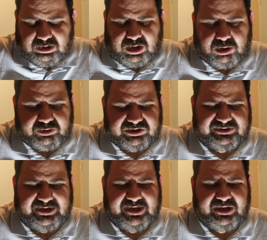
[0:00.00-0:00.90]
I was
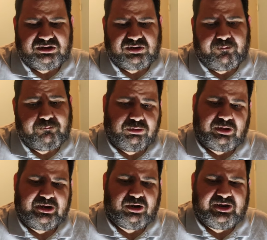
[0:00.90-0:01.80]
teased and
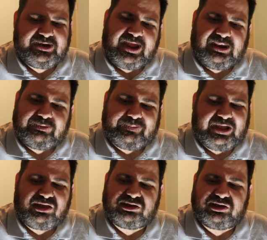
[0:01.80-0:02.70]
bullied on a daily
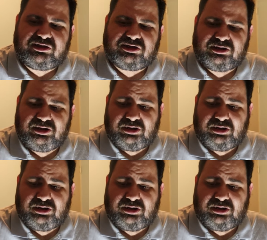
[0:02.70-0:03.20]
basis,